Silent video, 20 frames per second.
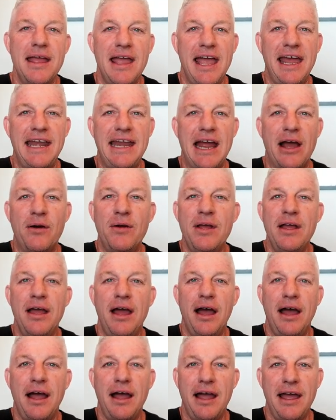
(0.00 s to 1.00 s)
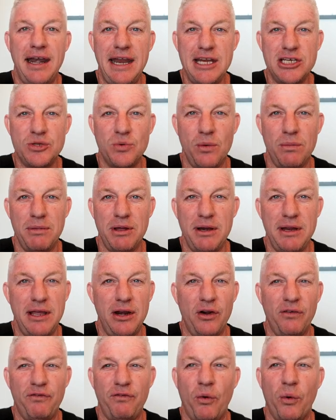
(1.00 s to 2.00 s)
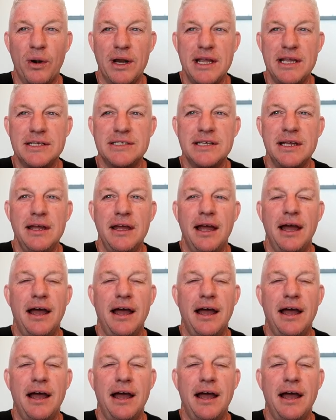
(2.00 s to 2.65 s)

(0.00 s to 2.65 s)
Anyhow, uh, an Asian woman in her forties.